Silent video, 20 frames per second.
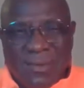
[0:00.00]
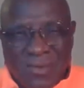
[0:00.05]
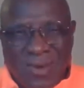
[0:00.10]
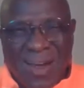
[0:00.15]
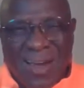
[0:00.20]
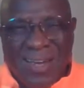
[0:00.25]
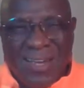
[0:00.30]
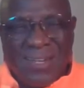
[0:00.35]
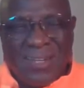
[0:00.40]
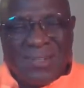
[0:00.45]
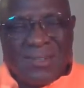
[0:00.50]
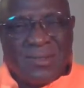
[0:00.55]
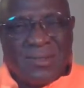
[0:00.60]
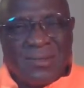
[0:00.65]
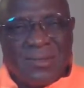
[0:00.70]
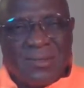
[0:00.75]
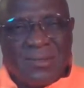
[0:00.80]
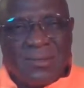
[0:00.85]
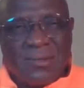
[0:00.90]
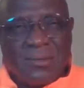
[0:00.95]
right?
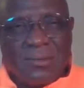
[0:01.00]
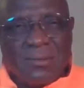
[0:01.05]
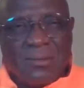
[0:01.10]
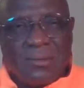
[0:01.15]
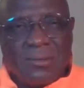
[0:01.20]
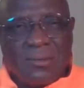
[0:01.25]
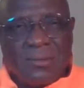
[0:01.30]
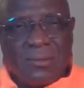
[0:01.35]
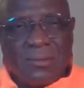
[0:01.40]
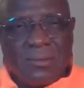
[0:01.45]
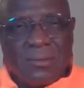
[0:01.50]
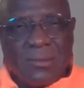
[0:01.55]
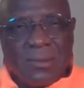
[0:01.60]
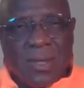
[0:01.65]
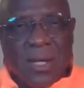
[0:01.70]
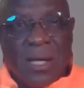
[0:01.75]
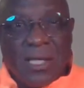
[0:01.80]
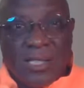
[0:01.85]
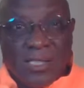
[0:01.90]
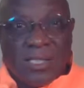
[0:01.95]

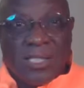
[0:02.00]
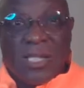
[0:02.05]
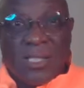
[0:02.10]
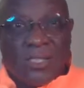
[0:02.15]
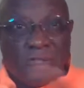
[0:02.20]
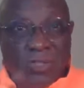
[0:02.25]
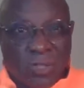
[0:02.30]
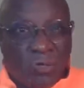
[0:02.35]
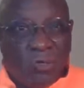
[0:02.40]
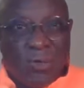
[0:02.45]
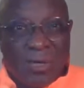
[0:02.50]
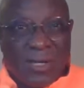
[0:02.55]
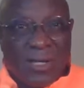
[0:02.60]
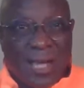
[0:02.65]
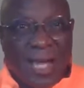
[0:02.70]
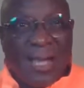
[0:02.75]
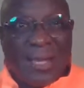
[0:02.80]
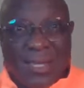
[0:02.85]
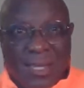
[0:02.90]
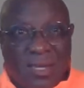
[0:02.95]
Since Tuka
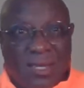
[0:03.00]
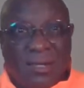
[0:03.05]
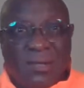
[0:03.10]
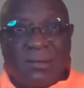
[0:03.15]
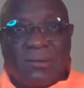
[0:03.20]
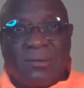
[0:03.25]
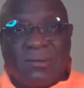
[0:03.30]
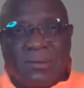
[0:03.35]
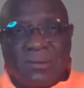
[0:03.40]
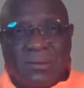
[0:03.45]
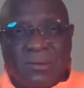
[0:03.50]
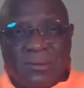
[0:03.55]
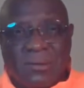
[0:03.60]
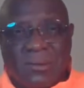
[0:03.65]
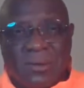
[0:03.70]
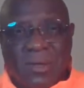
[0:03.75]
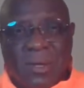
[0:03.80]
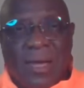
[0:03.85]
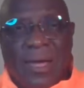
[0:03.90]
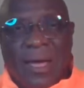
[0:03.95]
got killed
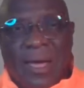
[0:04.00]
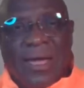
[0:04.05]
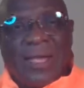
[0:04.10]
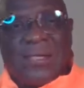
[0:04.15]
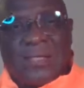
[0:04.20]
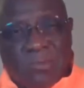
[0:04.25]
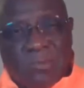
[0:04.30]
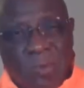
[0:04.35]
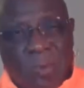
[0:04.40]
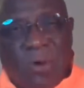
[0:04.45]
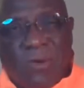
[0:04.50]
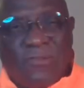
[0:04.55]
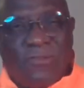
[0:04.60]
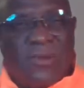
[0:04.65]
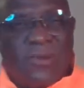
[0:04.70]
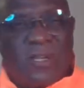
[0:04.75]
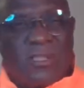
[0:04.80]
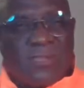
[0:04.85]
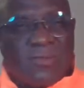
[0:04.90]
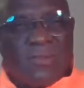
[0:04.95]
and some more
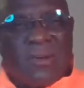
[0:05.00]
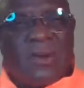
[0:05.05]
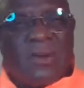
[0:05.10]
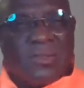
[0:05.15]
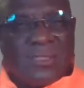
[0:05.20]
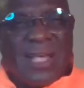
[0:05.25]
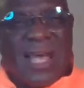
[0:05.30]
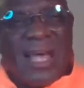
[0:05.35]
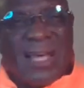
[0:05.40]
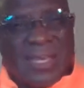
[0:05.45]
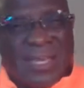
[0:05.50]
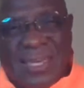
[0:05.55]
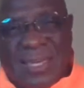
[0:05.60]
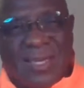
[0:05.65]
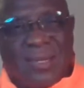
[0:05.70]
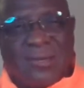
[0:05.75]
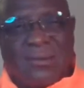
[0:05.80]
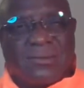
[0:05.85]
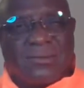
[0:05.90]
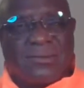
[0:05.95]
friends of hers got
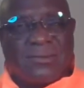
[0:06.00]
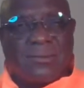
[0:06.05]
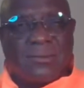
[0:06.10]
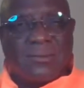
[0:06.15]
killed,